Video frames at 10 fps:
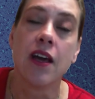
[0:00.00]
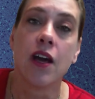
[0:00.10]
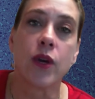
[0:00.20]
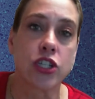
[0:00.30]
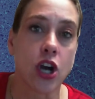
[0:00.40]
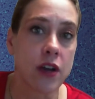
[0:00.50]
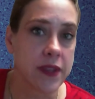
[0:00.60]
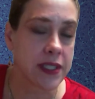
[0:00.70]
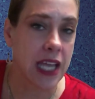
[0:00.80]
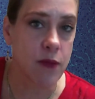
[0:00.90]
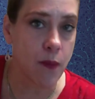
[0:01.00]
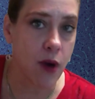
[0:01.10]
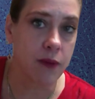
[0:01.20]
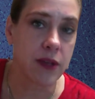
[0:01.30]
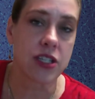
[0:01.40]
which are in the same
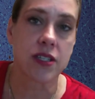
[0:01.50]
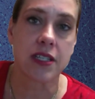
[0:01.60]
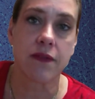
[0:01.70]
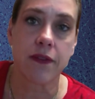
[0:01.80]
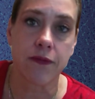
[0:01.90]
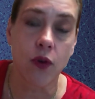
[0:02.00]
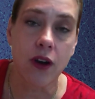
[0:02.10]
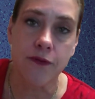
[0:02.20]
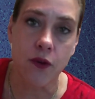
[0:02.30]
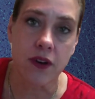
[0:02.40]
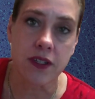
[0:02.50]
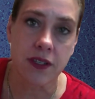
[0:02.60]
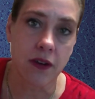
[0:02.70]
compartment, just different fluorophores